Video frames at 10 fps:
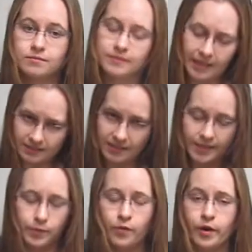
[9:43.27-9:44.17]
Yes,
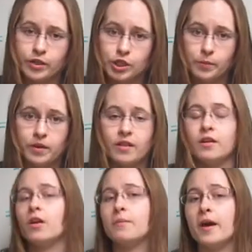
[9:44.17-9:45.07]
as we've already determined,
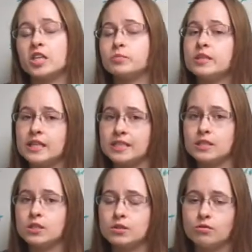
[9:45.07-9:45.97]
the punishment
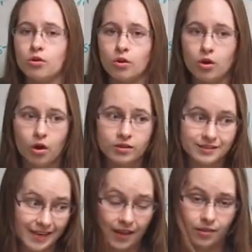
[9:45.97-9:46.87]
is
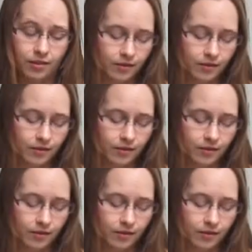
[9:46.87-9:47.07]
death.